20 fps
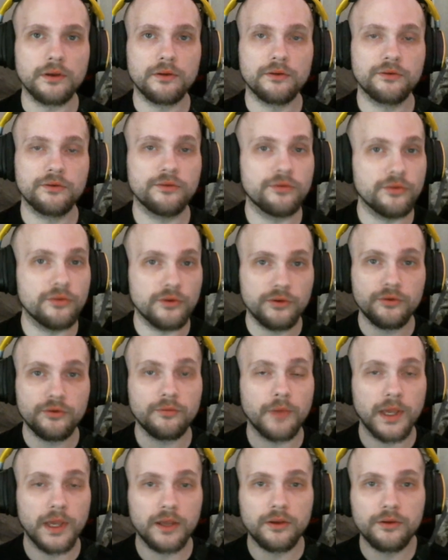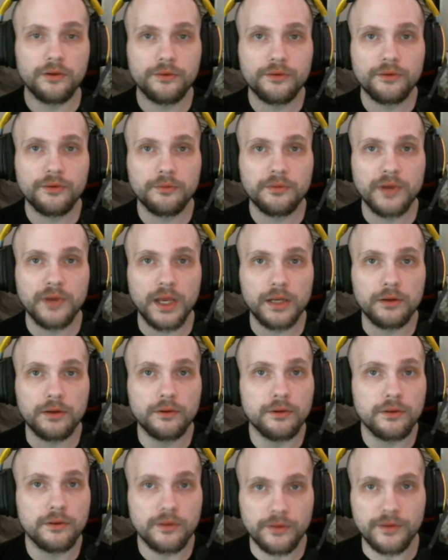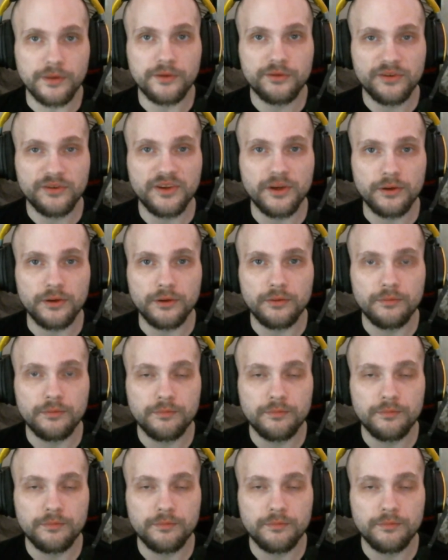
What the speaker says: Should you make a YouTube channel this year?